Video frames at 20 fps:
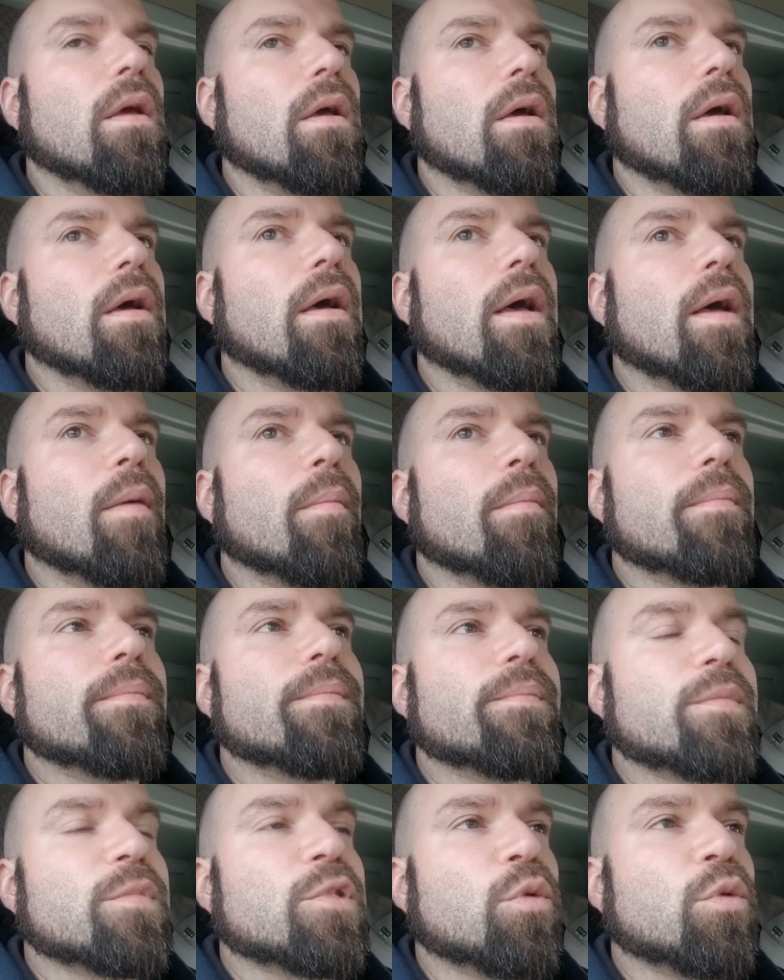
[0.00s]

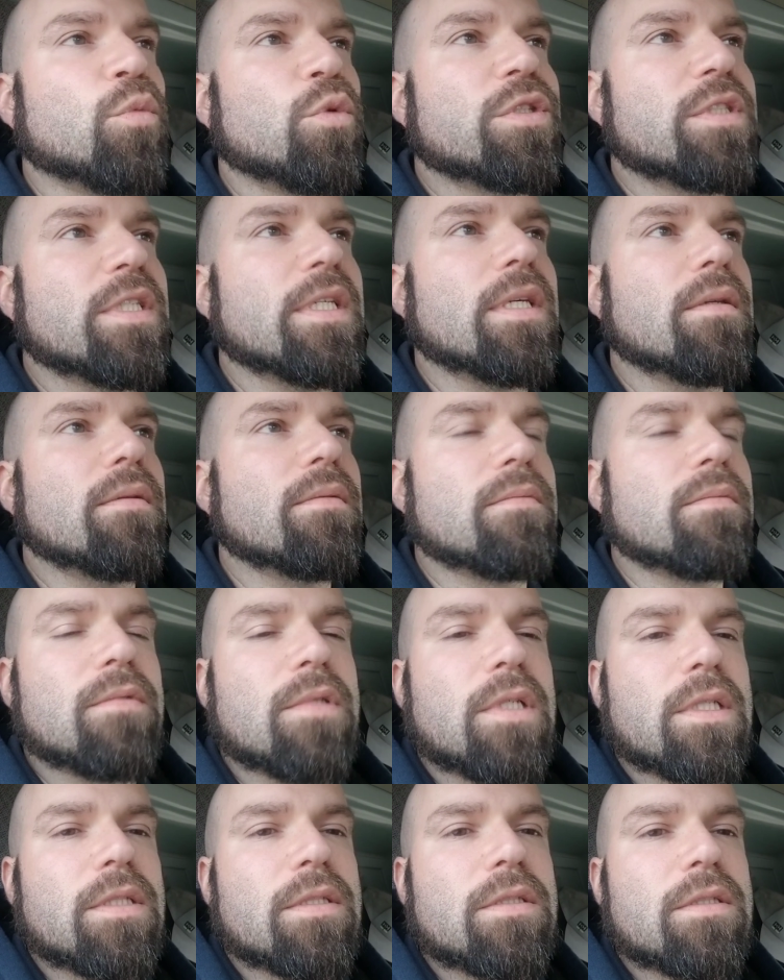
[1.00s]
So we'll see.
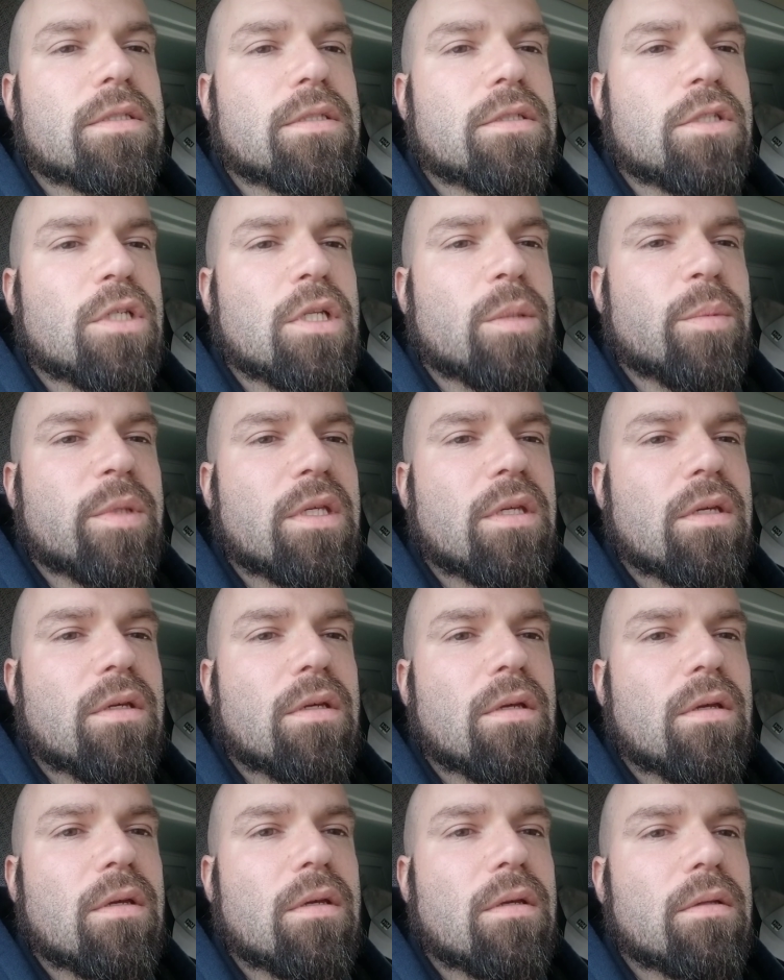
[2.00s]
It's going to be
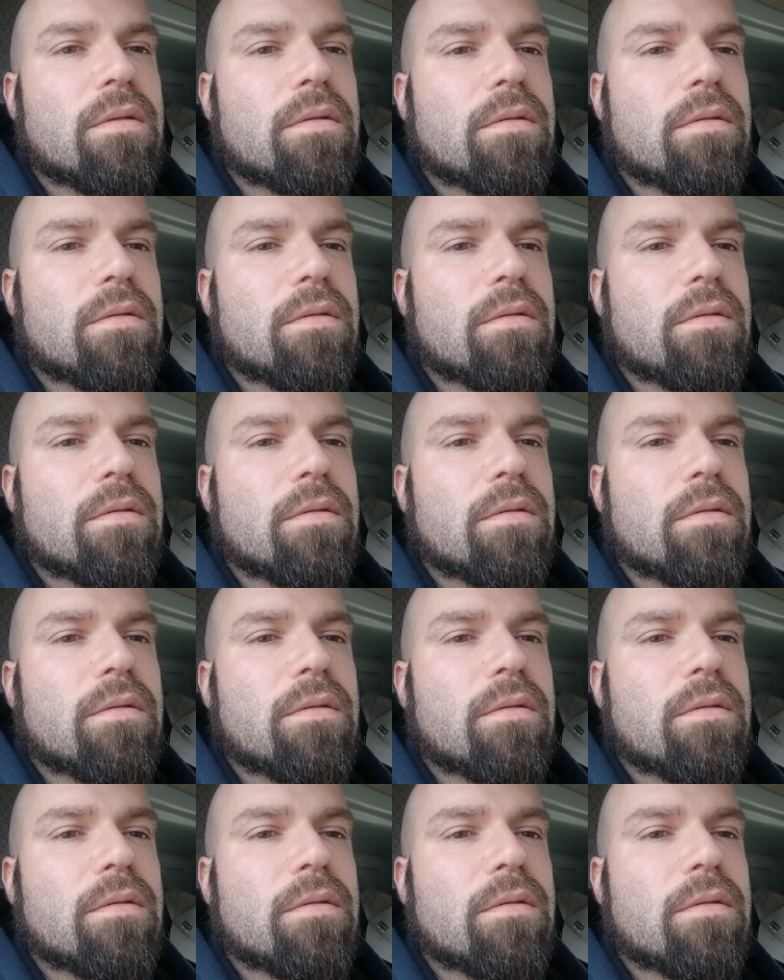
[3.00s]
a